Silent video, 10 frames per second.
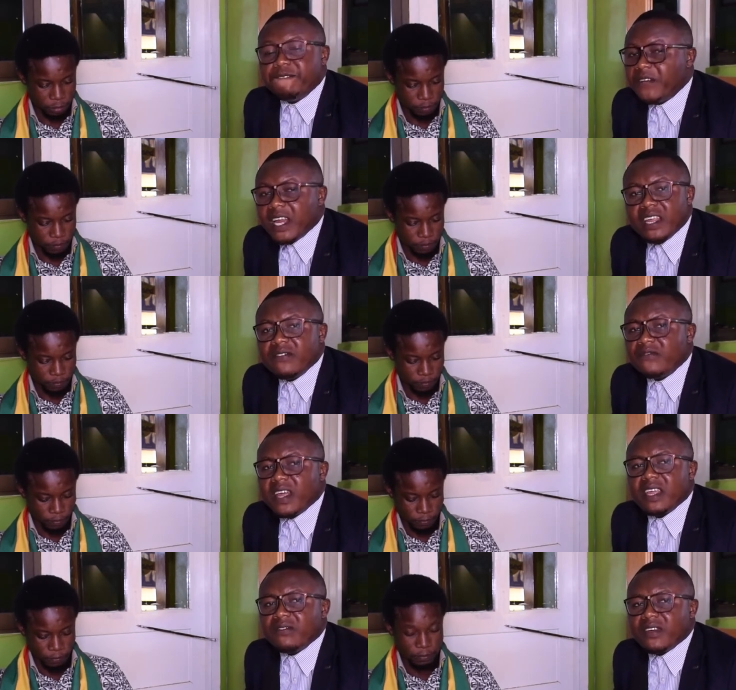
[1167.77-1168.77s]
Speaker 1: very,
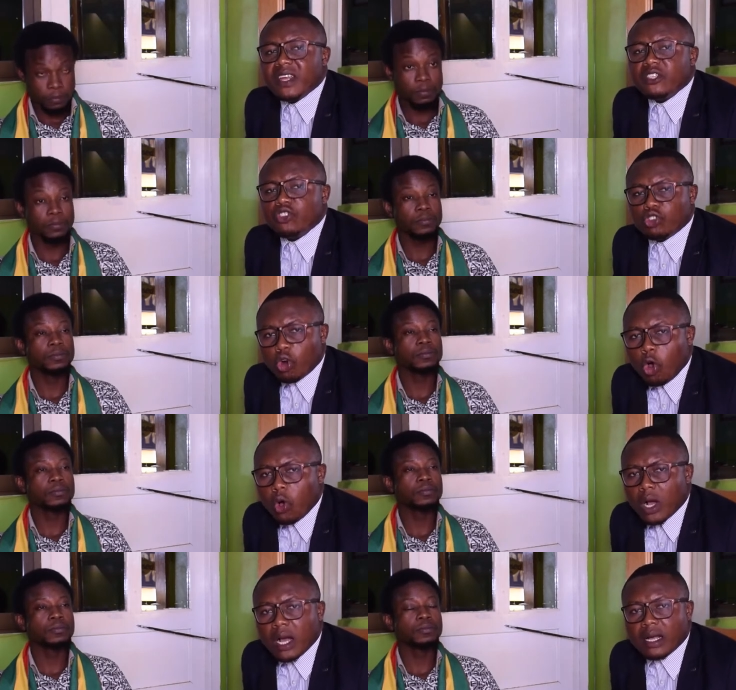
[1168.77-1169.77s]
very, very
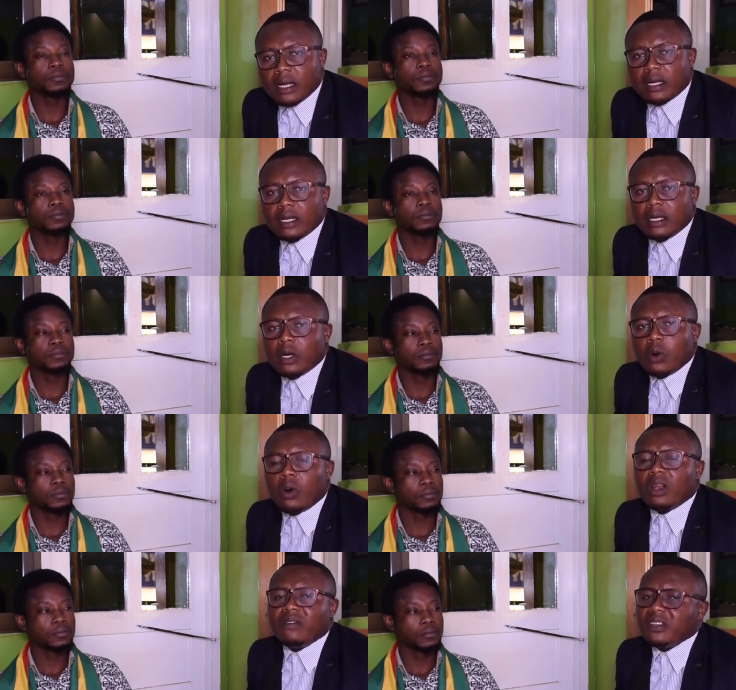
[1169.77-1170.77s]
strong.
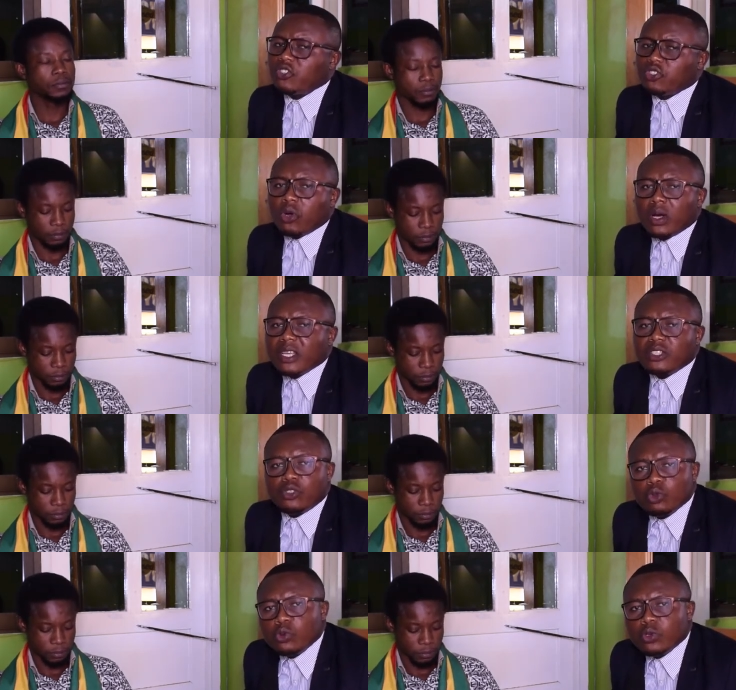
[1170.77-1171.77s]
One of the
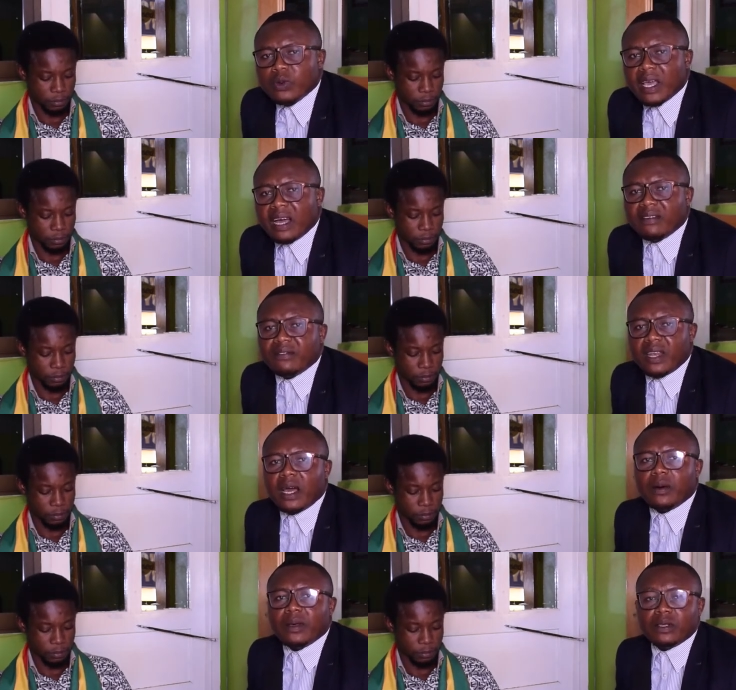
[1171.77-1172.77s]
strongest tools we have
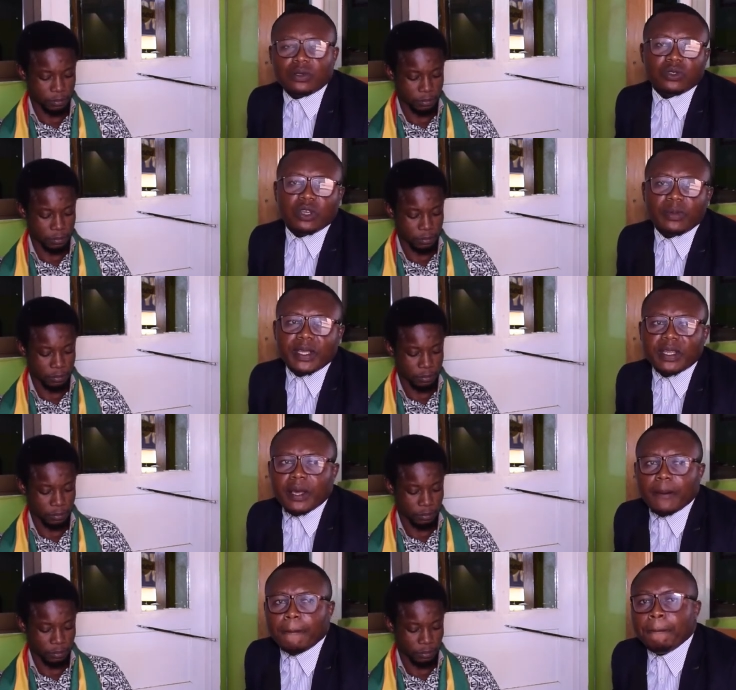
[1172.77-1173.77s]
now is social
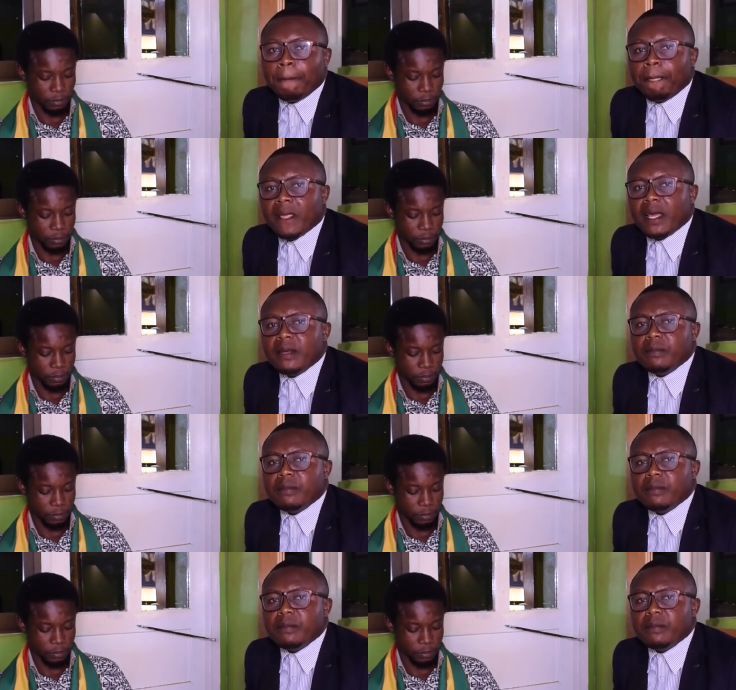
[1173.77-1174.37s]
media. And